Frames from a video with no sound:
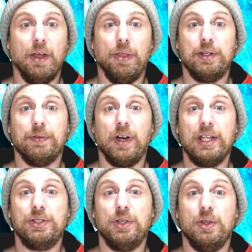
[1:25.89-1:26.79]
The
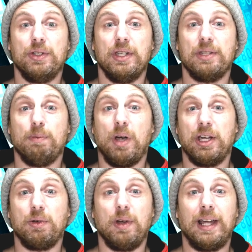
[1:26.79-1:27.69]
device uses
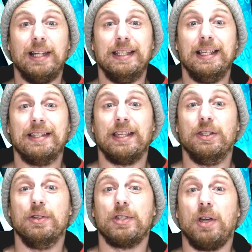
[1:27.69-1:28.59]
micro LEDs that
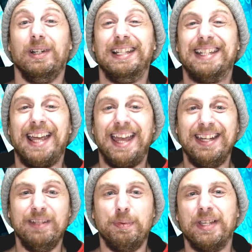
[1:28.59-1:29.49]
use only
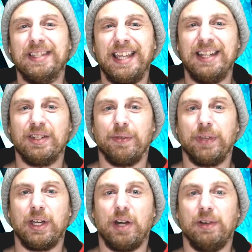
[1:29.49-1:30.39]
10% of
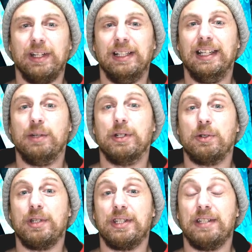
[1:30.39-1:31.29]
the current liquid
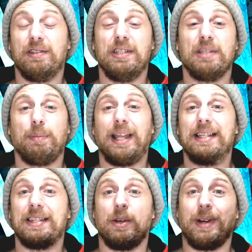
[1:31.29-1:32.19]
crystal
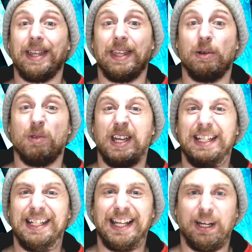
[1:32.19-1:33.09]
displays that are out there
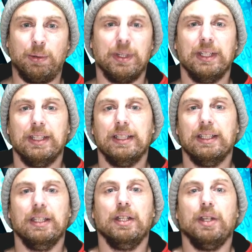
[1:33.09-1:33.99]
right now.
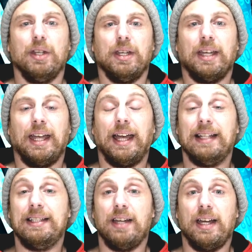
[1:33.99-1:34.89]

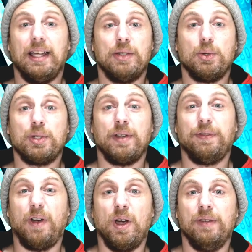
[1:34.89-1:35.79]
And it's also
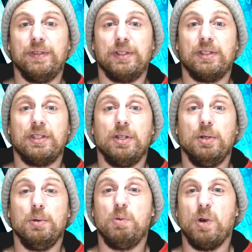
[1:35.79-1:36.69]
5
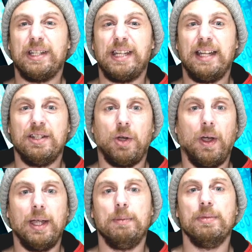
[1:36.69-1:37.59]
to 10
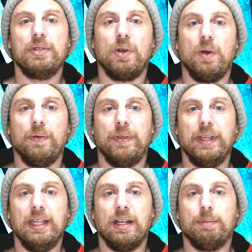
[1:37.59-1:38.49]
times of
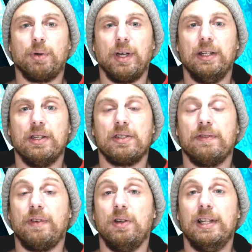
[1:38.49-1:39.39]
the brightness
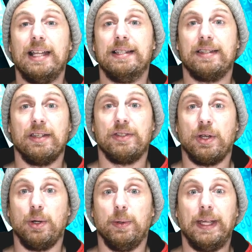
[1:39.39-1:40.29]
of OLEDs.
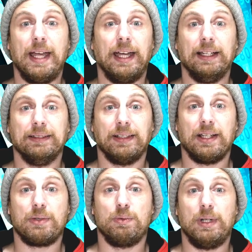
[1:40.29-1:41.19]
So yeah,
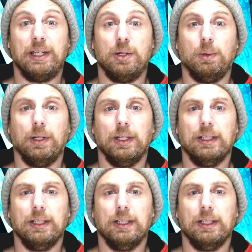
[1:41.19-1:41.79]
that's really cool.